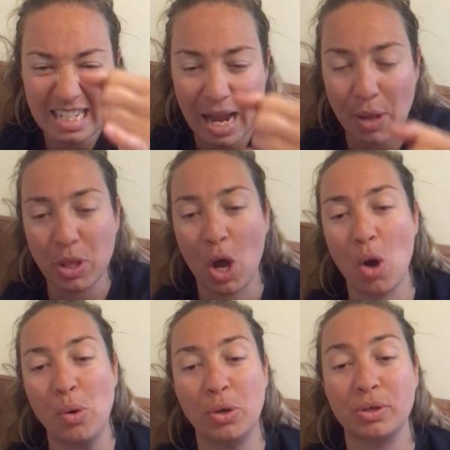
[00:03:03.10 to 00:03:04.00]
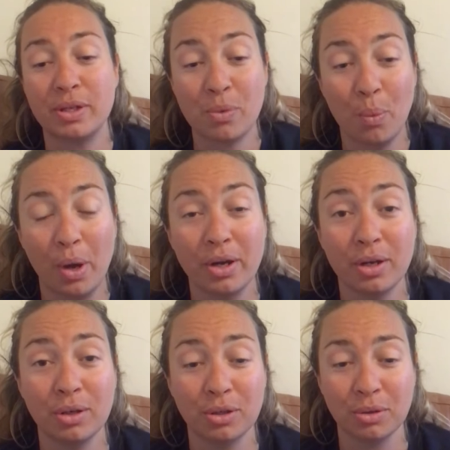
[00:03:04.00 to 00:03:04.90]
out the whole lot in one
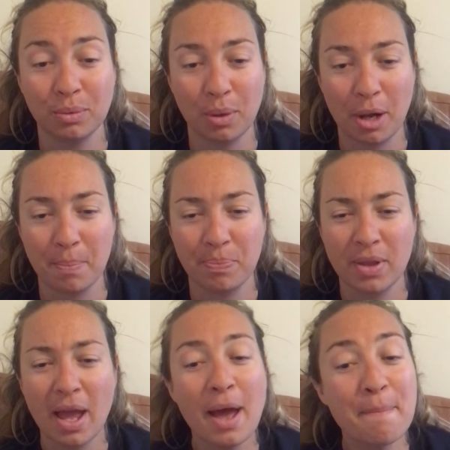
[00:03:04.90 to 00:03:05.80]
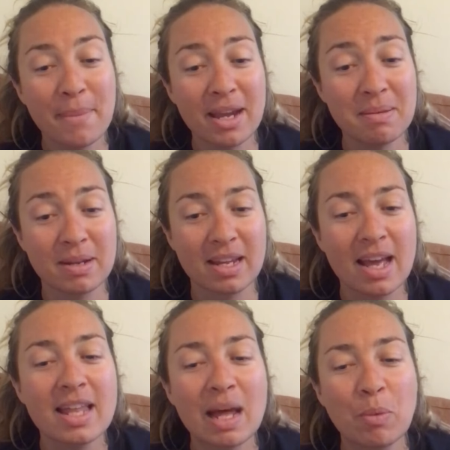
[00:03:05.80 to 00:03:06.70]
long worm. "Maybe
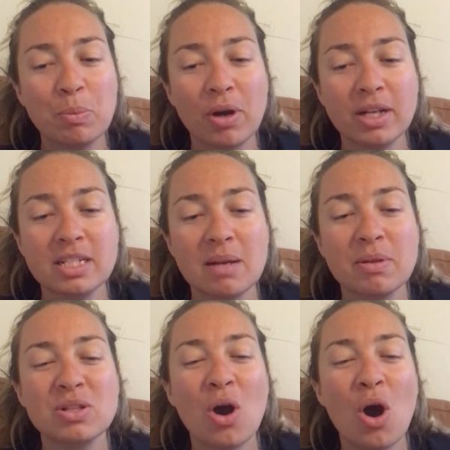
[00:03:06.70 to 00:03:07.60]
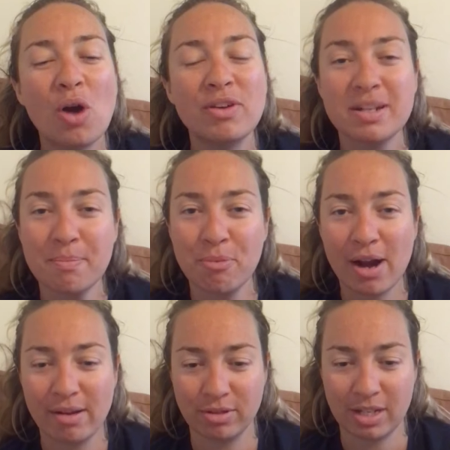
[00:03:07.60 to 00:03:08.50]
that will brighten up those horrid
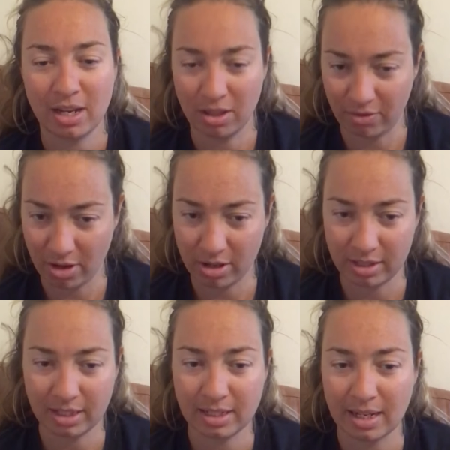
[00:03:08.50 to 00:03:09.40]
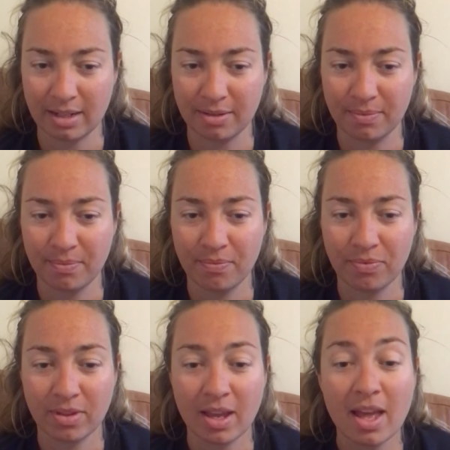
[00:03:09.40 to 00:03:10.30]
brown teeth of hers," he said.
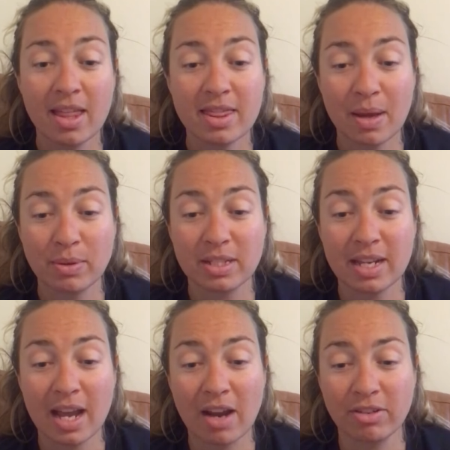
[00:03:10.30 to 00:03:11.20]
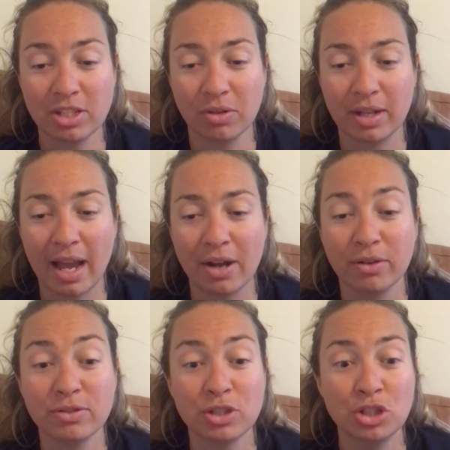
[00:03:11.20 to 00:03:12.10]
There was an aerosol can
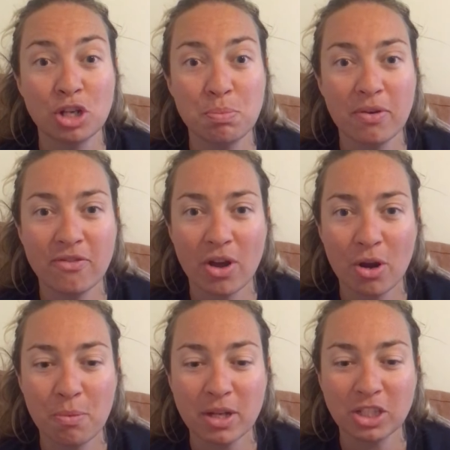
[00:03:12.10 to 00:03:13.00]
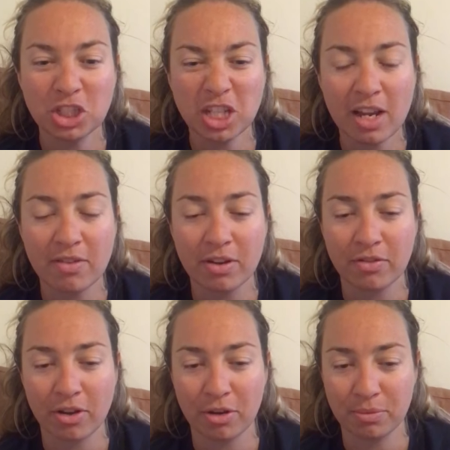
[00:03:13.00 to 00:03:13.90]
of super foam shaving
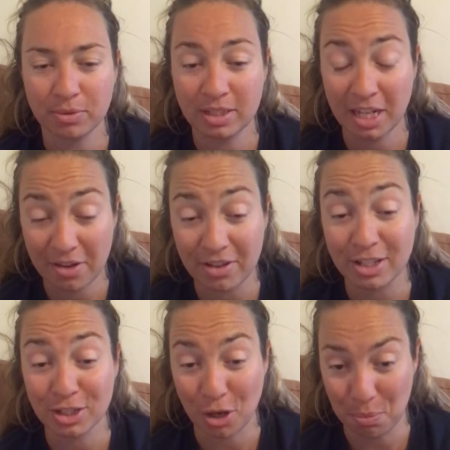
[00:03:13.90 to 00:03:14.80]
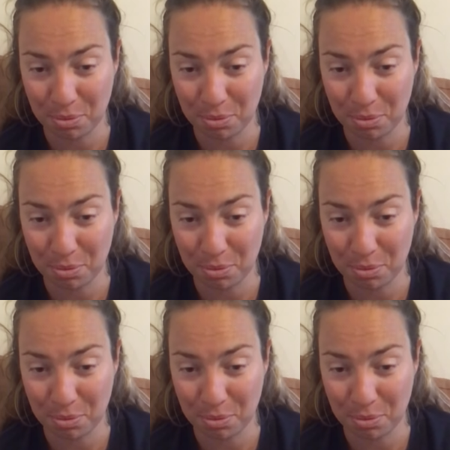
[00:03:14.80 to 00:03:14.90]
soap